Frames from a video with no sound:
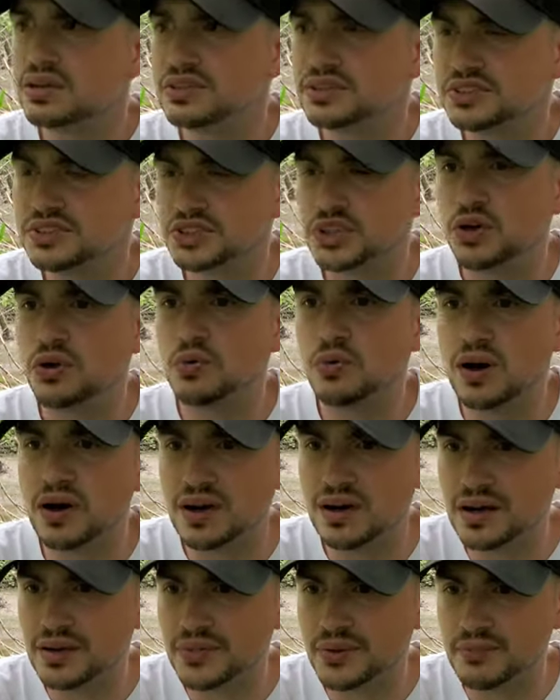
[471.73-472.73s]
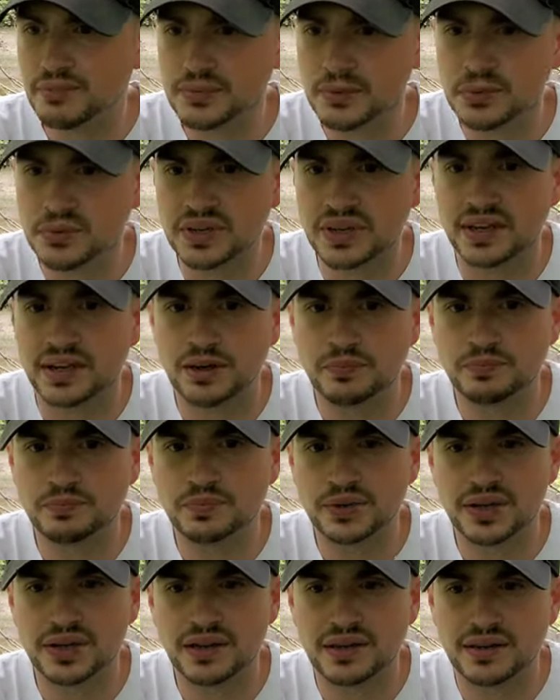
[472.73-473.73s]
So the boot camp,
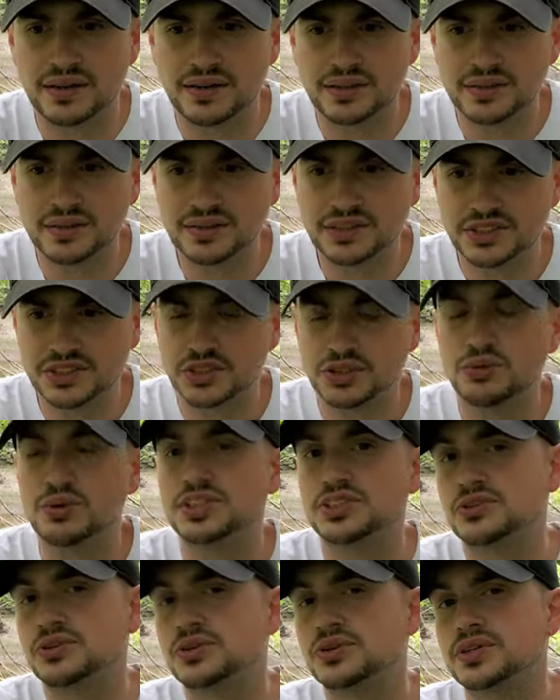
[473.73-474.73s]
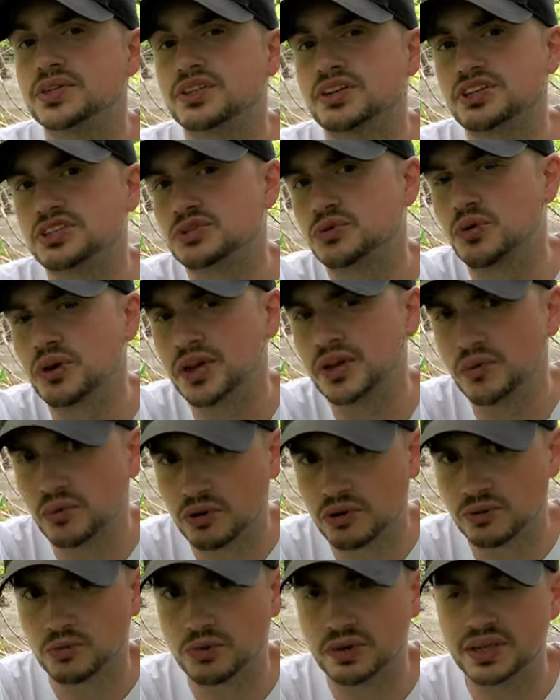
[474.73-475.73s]
so it turned into
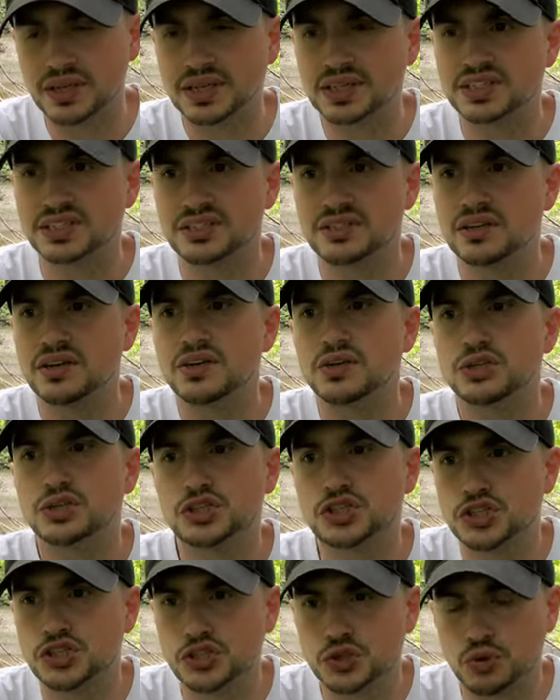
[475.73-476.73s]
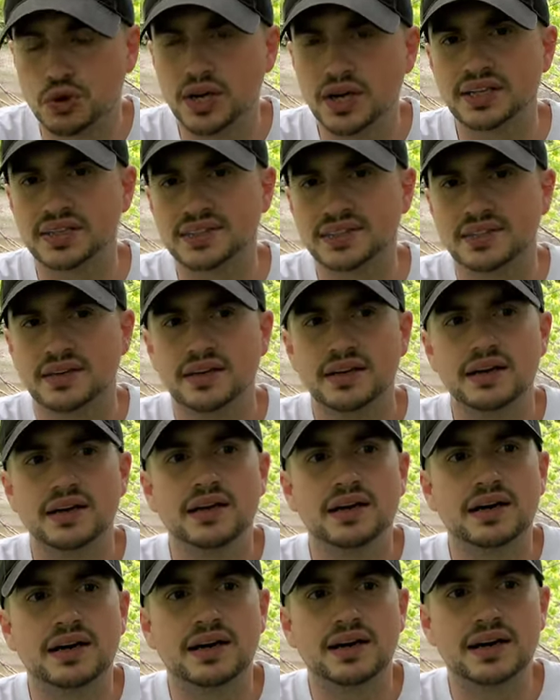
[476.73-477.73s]
21 weeks straight.
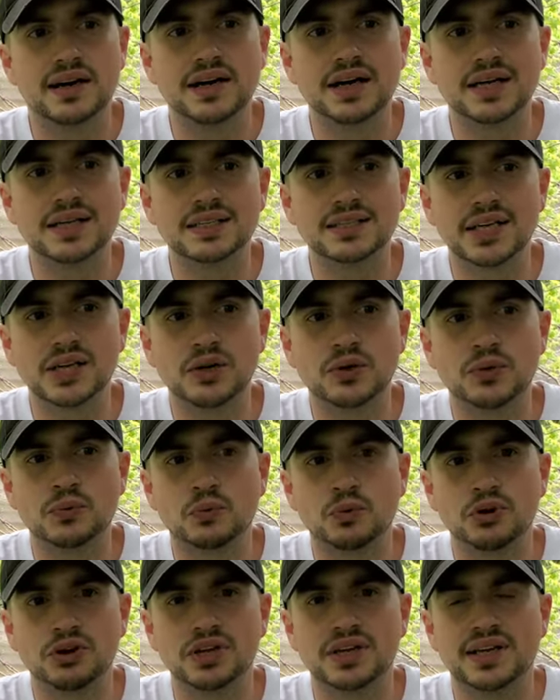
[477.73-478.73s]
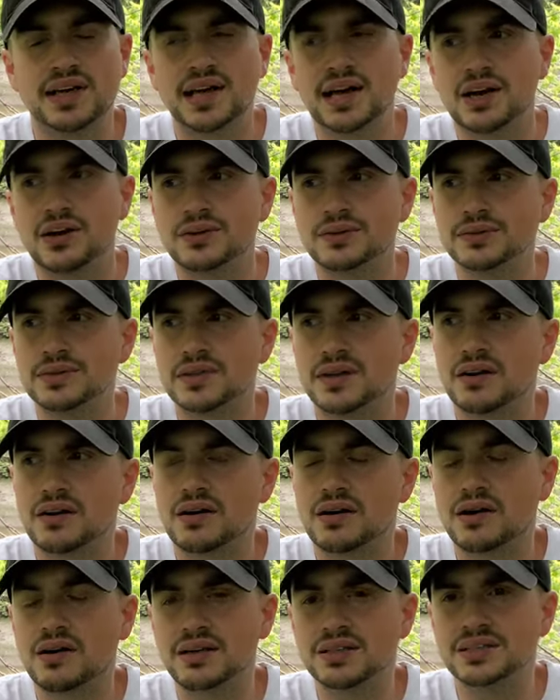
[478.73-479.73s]
They would work you out
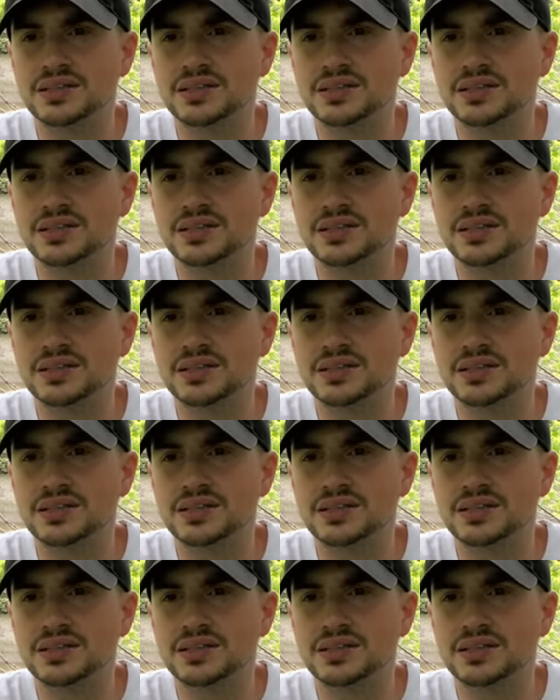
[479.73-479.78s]
all